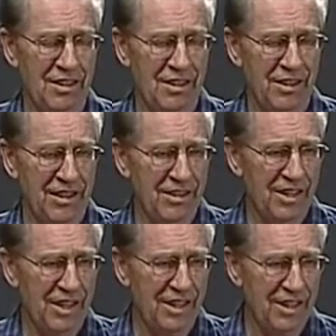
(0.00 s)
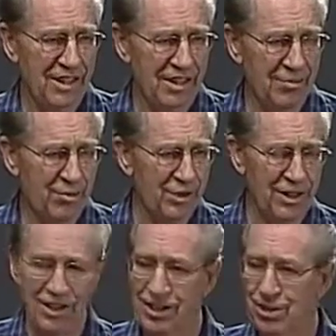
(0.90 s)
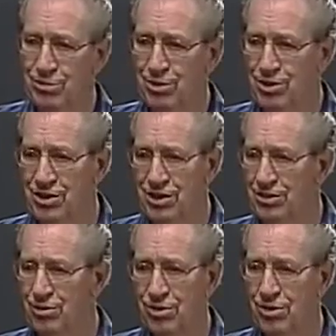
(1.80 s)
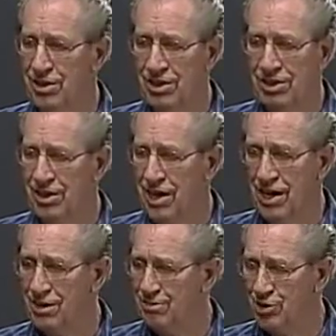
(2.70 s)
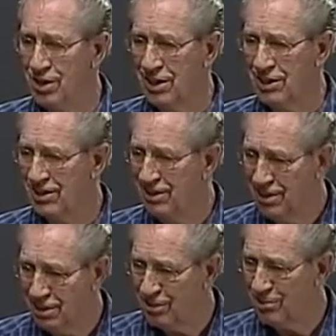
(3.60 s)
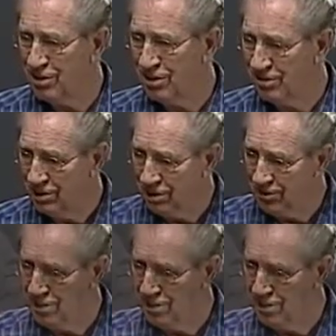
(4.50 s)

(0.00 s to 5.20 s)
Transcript: The other 99.9% were in abject unbelief, even